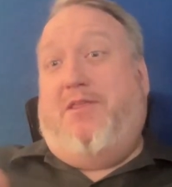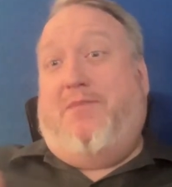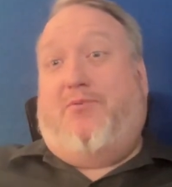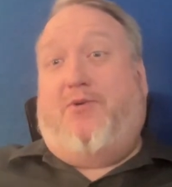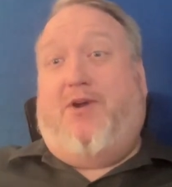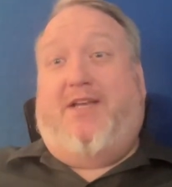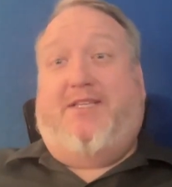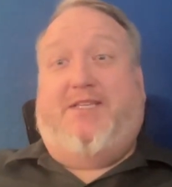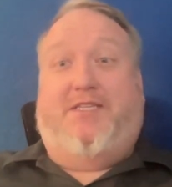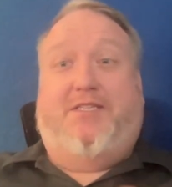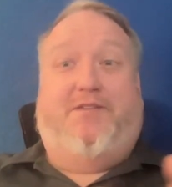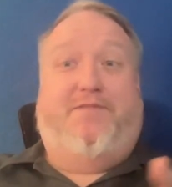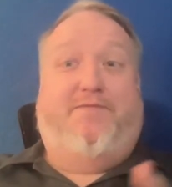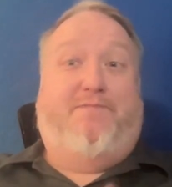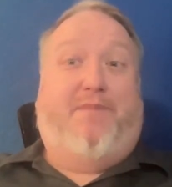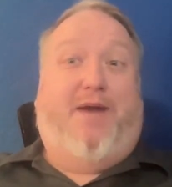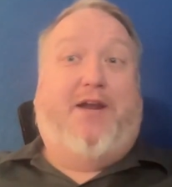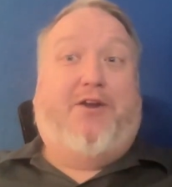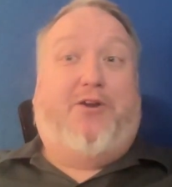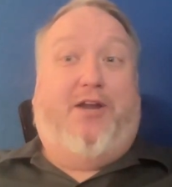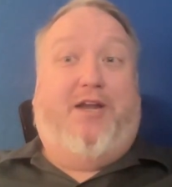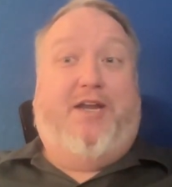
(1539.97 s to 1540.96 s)
in the process of
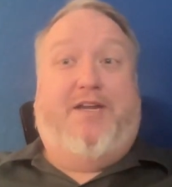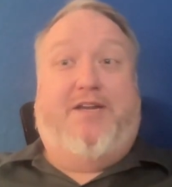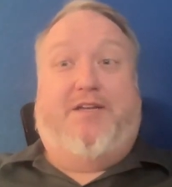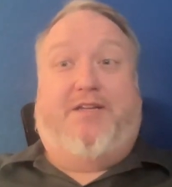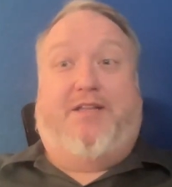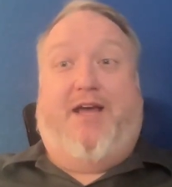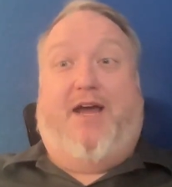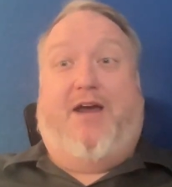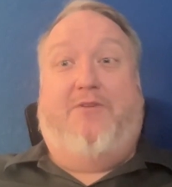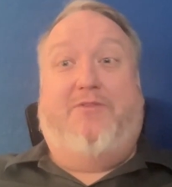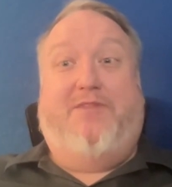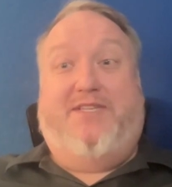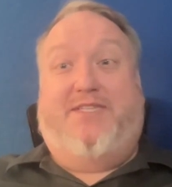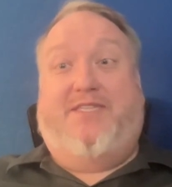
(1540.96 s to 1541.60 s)
migrating to cloud,